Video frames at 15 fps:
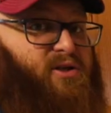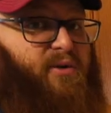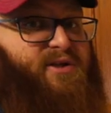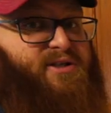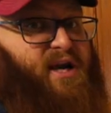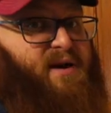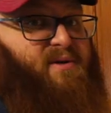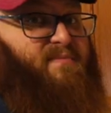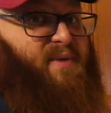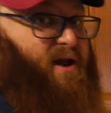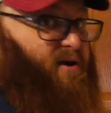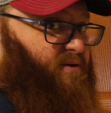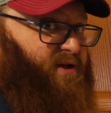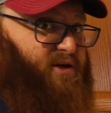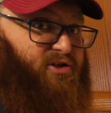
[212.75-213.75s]
is always going to be
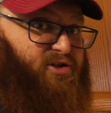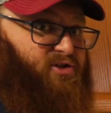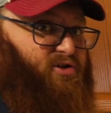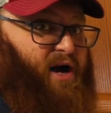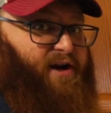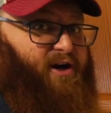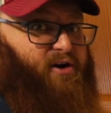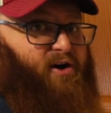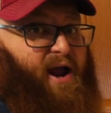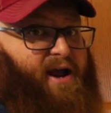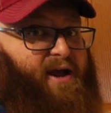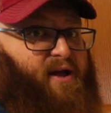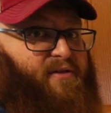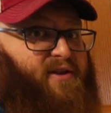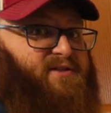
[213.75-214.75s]
better than just trying to
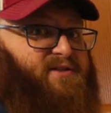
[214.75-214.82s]
crank on